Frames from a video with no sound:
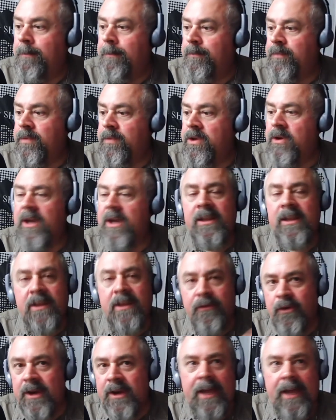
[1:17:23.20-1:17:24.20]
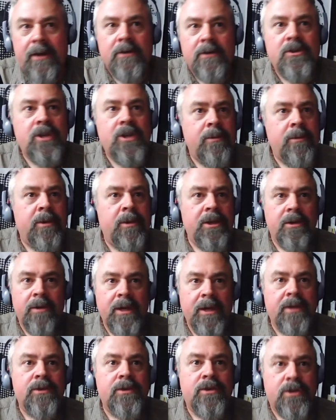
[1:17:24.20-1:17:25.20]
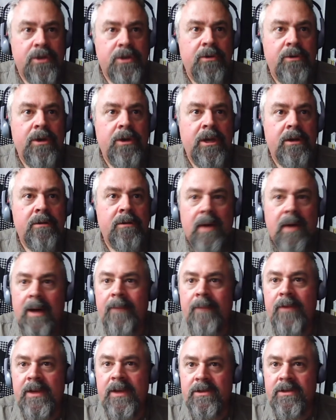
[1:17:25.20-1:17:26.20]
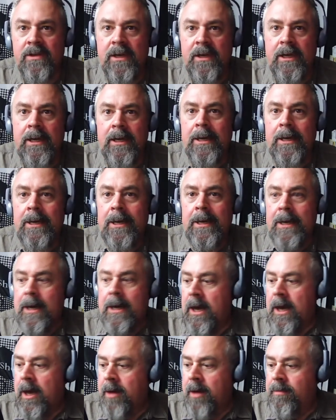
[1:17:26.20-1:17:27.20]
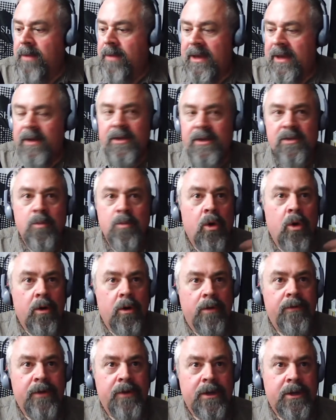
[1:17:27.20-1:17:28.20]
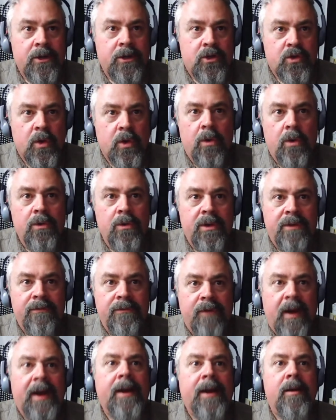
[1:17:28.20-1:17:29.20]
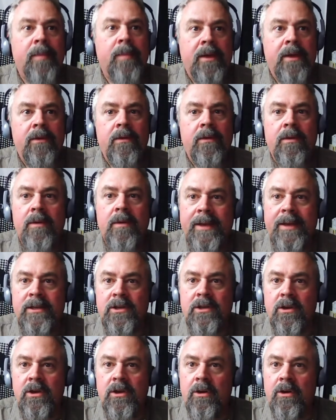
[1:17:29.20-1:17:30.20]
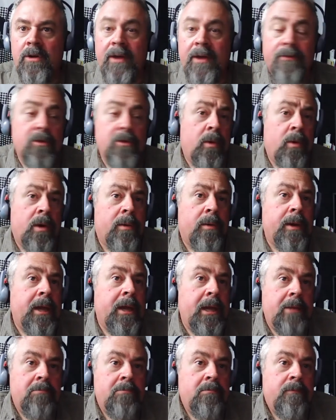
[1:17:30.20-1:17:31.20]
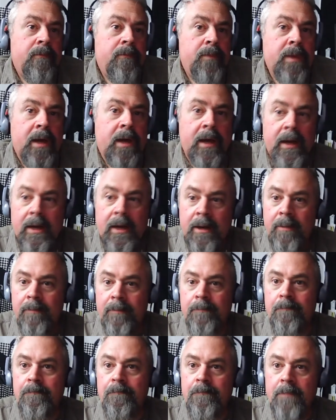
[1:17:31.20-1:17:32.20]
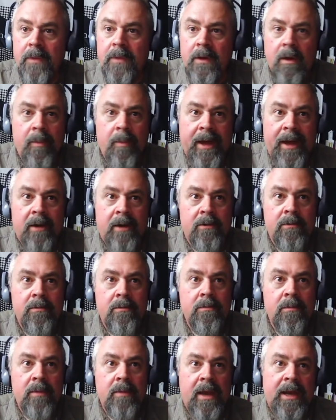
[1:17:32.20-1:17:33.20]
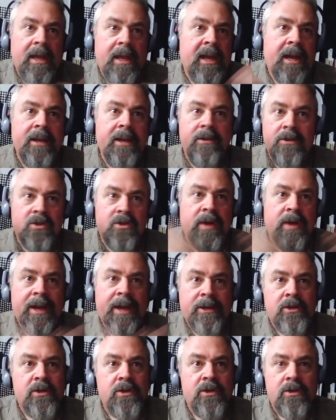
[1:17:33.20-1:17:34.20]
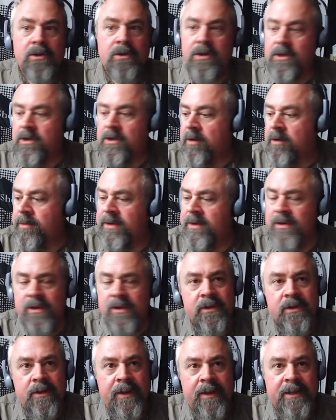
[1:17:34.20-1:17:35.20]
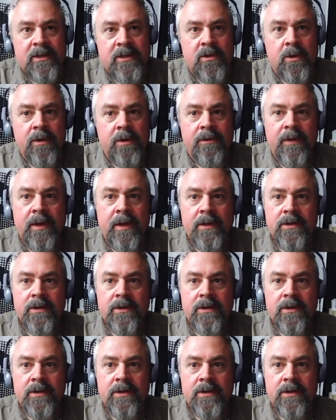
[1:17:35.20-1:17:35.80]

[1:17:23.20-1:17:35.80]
You get a different energy when you're in studio, obviously, and it's more of a controlled environment, and so you don't have to worry about any kind of distractions or disturbances and that sort of thing.